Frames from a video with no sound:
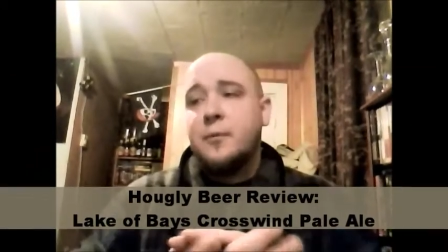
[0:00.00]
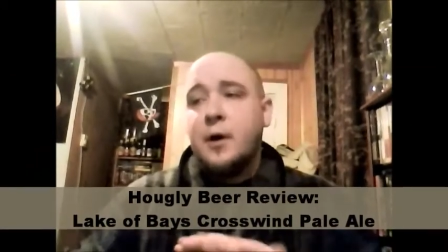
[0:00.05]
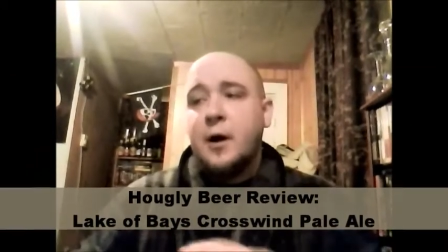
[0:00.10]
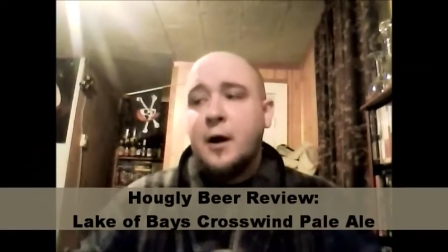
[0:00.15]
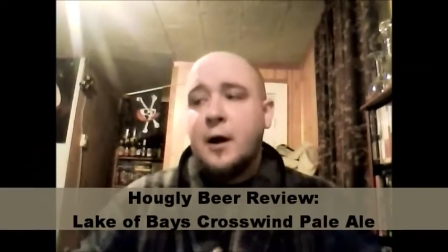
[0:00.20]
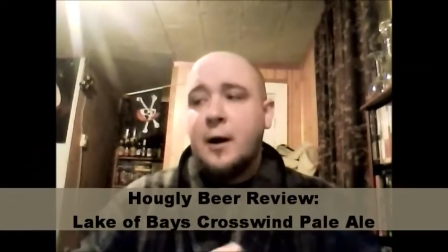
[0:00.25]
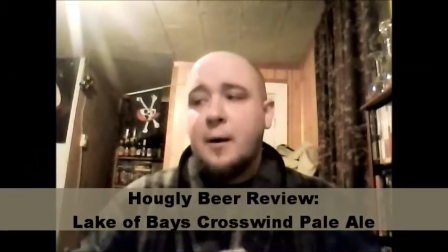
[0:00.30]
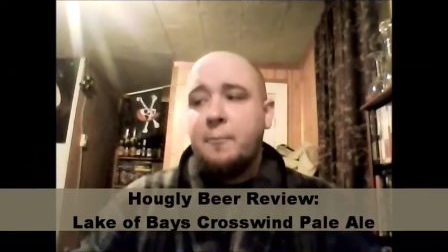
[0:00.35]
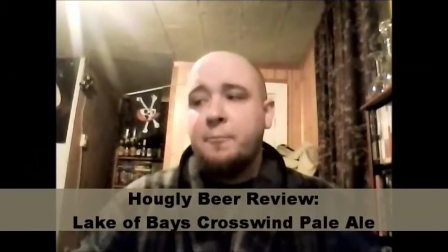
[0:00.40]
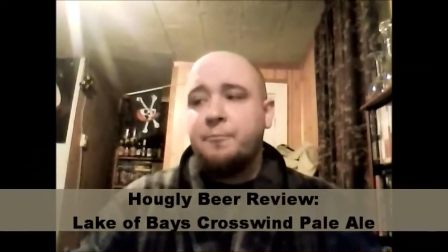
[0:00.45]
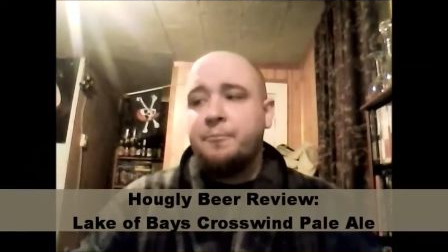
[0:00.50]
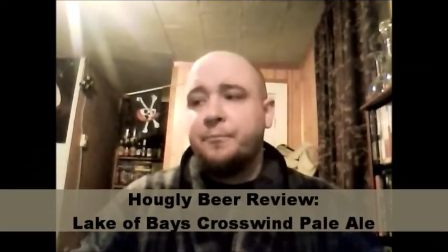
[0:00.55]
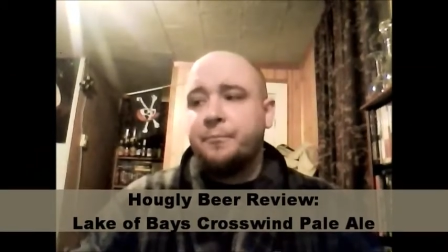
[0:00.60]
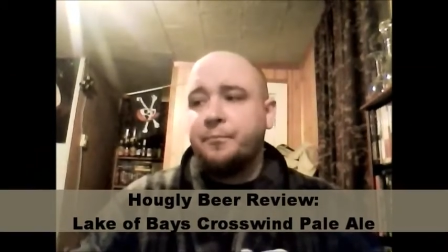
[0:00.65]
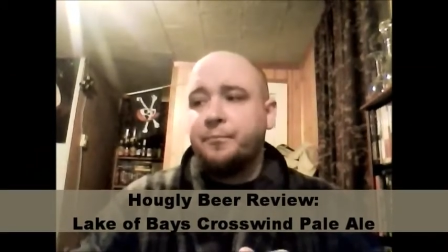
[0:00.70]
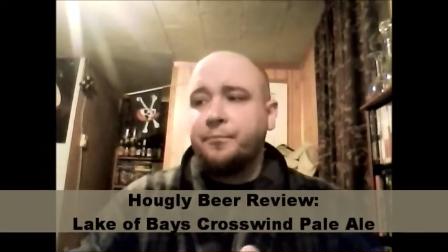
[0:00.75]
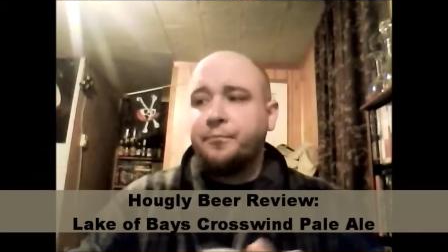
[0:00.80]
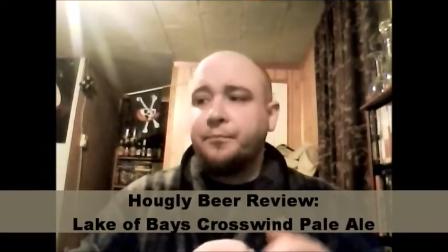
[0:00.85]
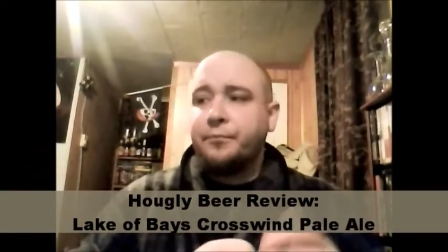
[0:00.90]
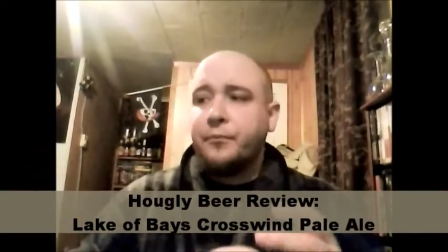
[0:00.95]

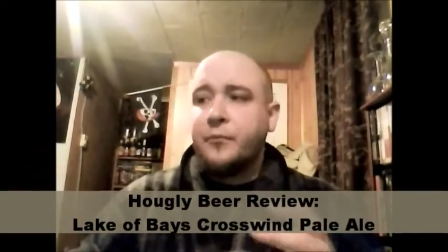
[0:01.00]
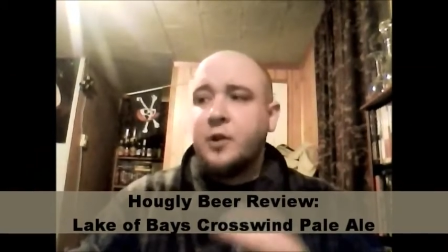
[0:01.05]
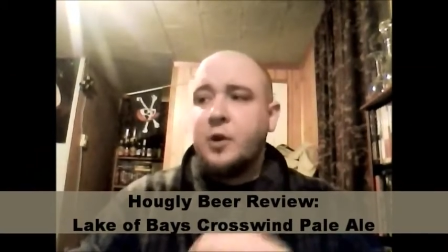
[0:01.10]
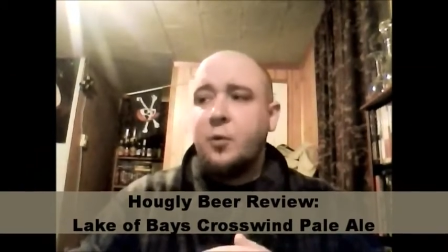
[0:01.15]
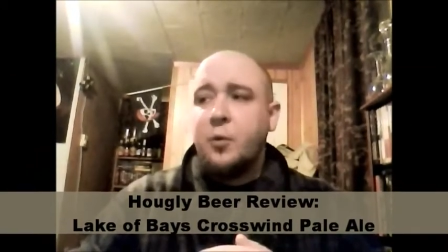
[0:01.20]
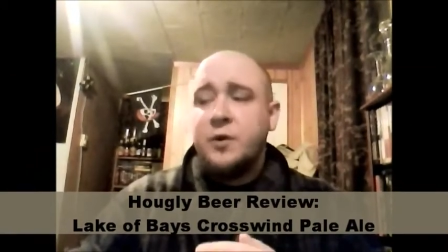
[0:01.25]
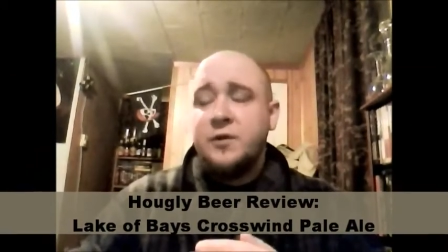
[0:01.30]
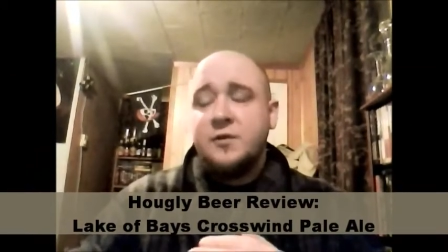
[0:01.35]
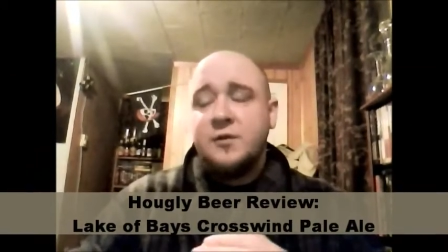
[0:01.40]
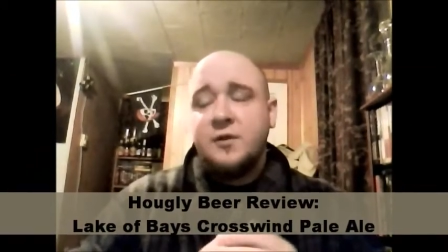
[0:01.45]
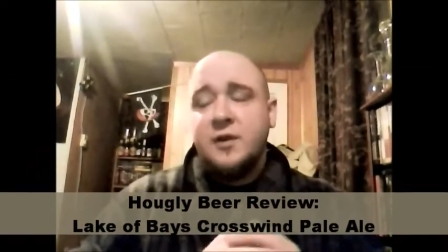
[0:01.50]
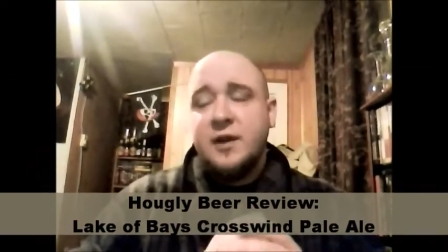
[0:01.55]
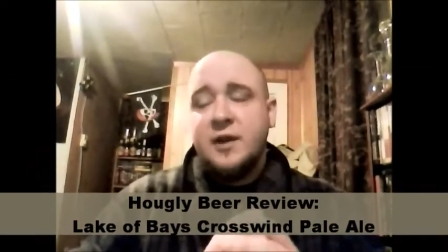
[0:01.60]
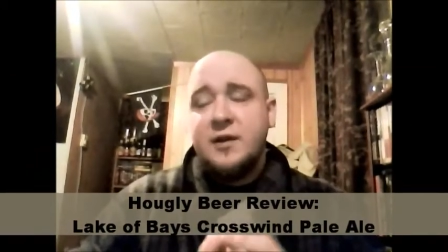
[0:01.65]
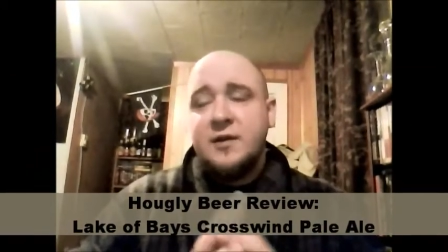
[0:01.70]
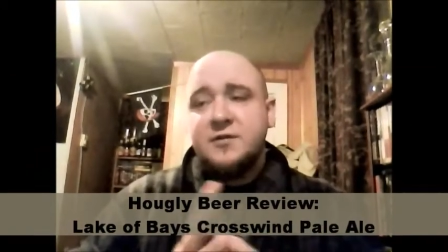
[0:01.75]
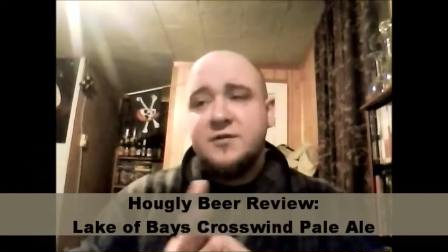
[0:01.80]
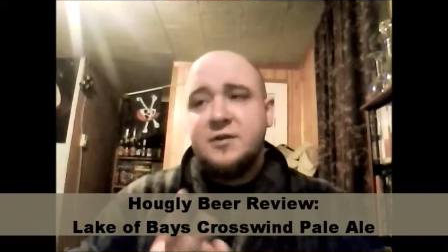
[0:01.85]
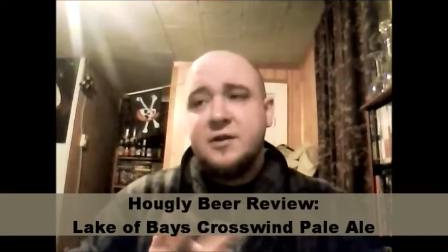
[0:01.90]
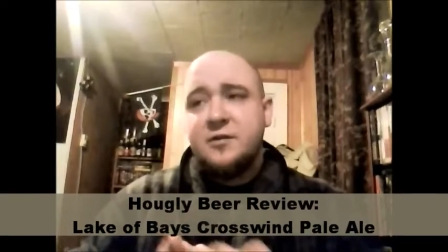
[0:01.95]
Went to the
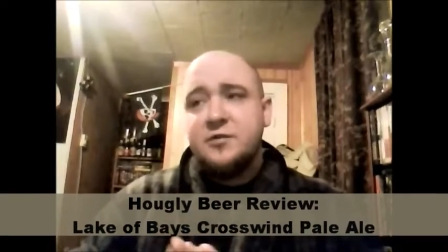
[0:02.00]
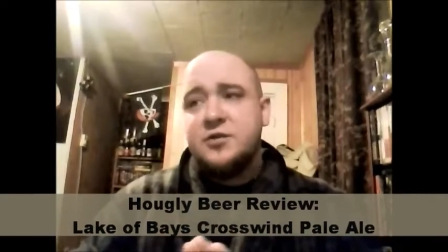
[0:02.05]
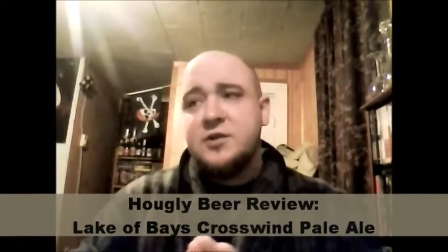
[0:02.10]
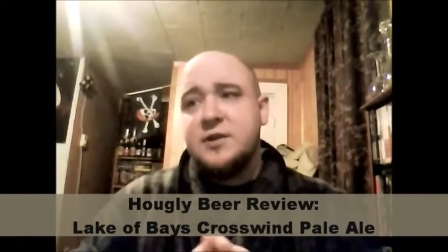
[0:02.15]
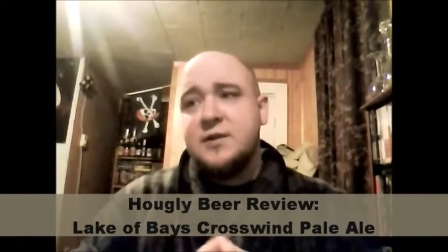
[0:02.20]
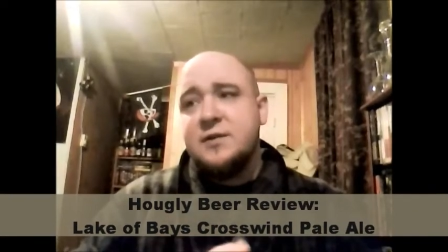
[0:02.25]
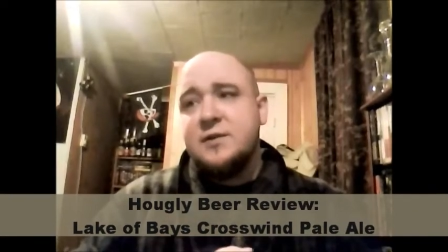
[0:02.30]
NSLC